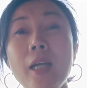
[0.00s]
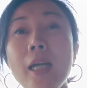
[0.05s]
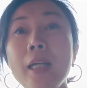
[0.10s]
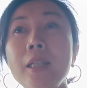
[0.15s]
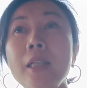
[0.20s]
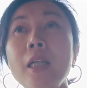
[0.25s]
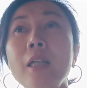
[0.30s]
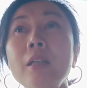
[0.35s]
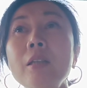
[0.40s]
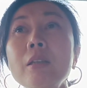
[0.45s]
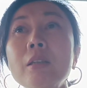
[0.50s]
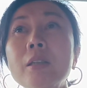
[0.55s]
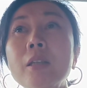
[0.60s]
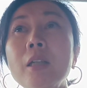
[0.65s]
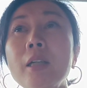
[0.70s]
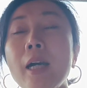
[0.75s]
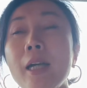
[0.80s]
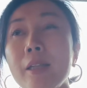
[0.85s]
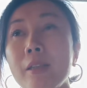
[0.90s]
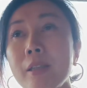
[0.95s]
And then
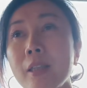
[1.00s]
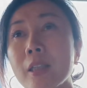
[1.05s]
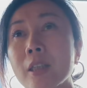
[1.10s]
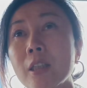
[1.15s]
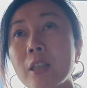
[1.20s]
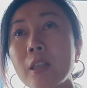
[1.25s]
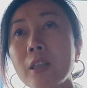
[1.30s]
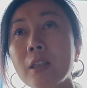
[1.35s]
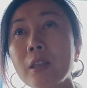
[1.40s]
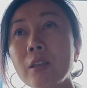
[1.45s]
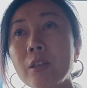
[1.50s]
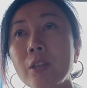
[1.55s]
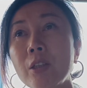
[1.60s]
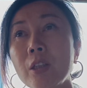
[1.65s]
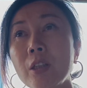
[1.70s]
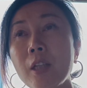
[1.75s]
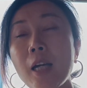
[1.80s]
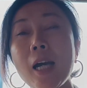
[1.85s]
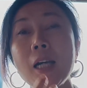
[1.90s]
I think the